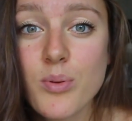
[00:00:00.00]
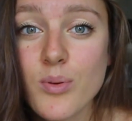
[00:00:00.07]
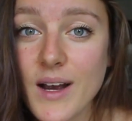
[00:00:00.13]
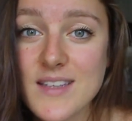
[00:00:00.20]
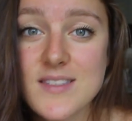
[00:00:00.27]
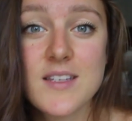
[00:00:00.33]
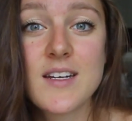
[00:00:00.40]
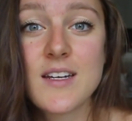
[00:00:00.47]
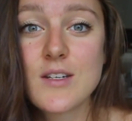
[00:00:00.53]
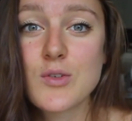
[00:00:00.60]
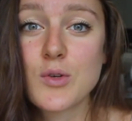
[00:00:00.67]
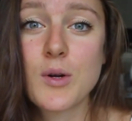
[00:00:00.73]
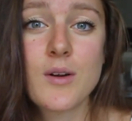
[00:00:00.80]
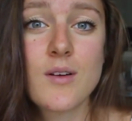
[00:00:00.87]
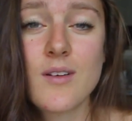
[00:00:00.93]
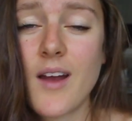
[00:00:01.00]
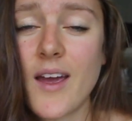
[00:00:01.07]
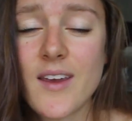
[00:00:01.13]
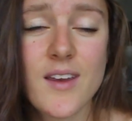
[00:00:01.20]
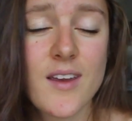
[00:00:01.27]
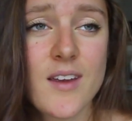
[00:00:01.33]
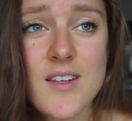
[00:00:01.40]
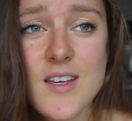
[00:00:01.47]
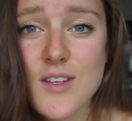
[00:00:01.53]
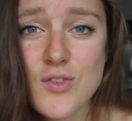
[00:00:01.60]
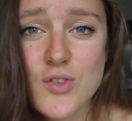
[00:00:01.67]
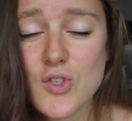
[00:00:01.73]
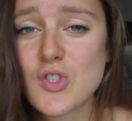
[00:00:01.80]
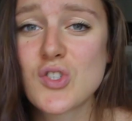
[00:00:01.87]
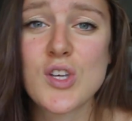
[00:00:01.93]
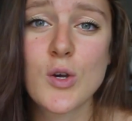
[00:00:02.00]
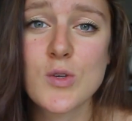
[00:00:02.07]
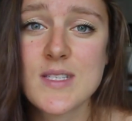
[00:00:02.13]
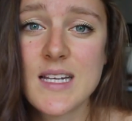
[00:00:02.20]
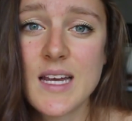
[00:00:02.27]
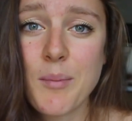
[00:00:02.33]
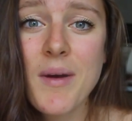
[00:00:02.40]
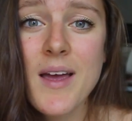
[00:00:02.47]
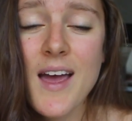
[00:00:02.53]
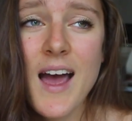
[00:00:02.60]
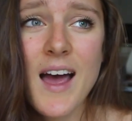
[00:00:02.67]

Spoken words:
president or like is just so slim.